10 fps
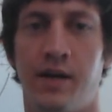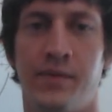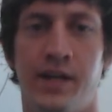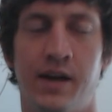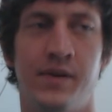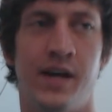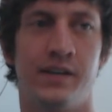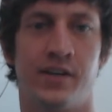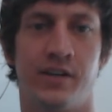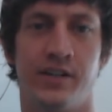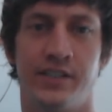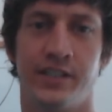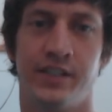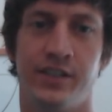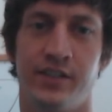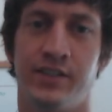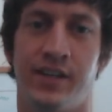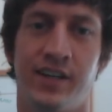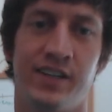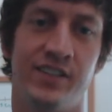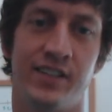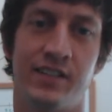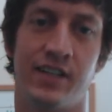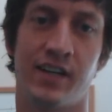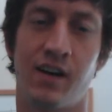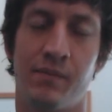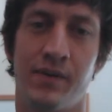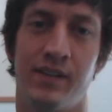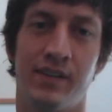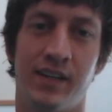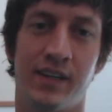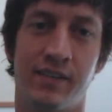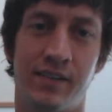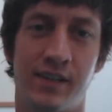I mean, I'm not encouraging you that you just like up and like